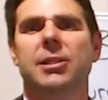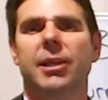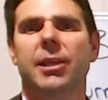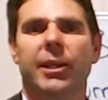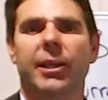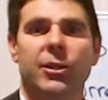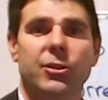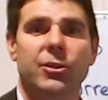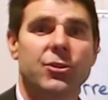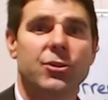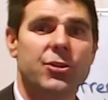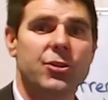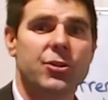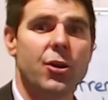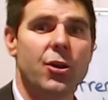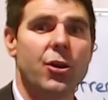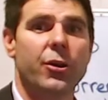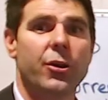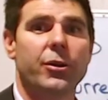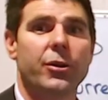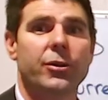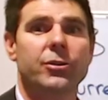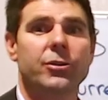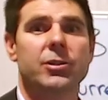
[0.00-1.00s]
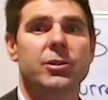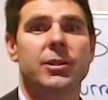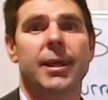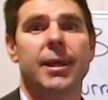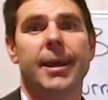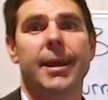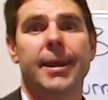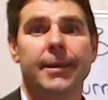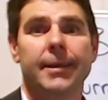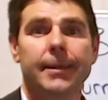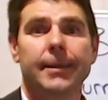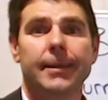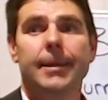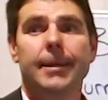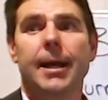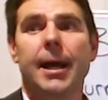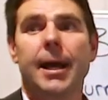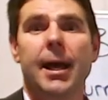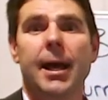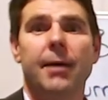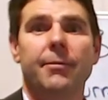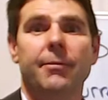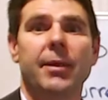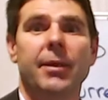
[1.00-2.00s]
their concerns, their
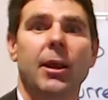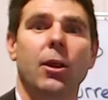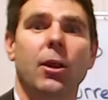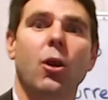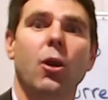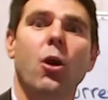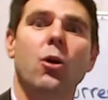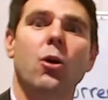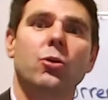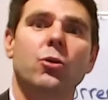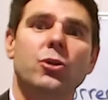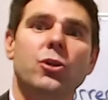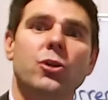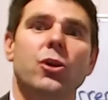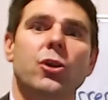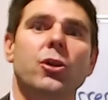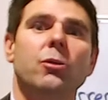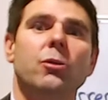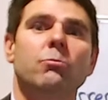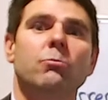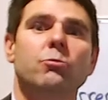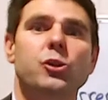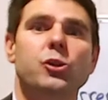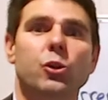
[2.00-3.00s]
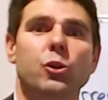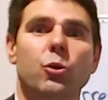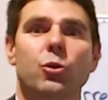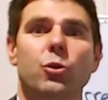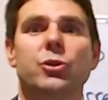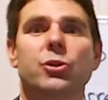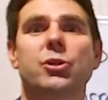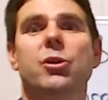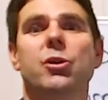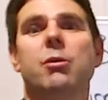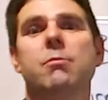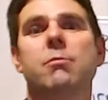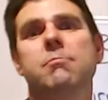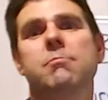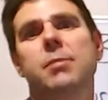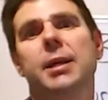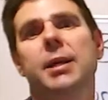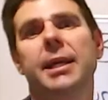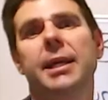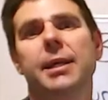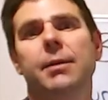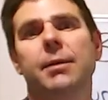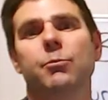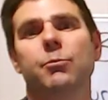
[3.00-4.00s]
long-term, short-term,
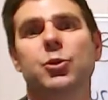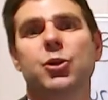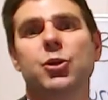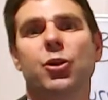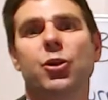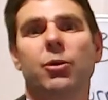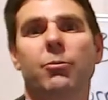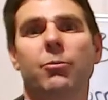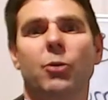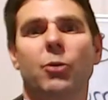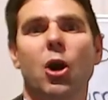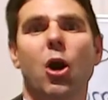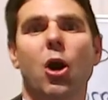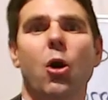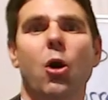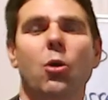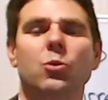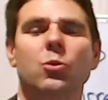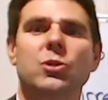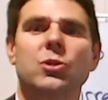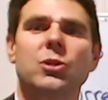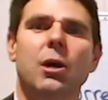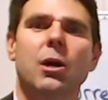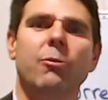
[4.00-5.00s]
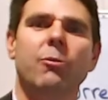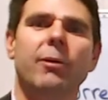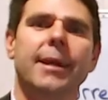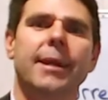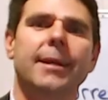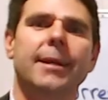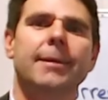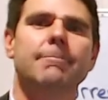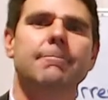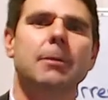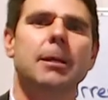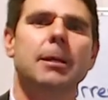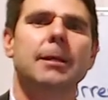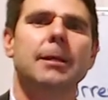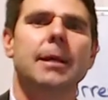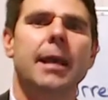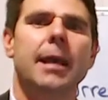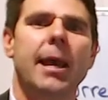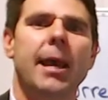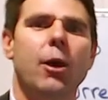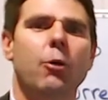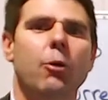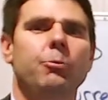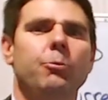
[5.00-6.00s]
medium-term goals, so we can
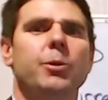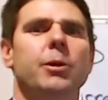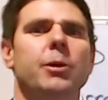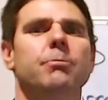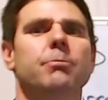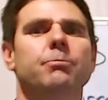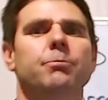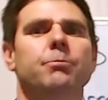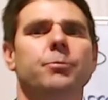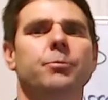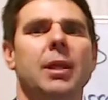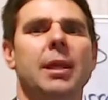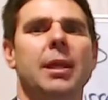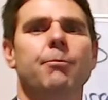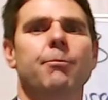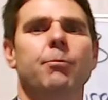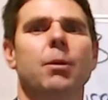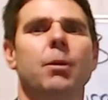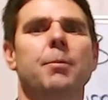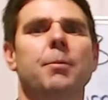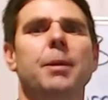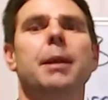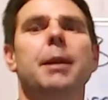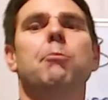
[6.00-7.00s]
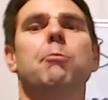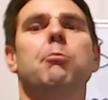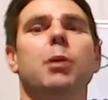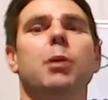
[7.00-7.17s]
help them implement a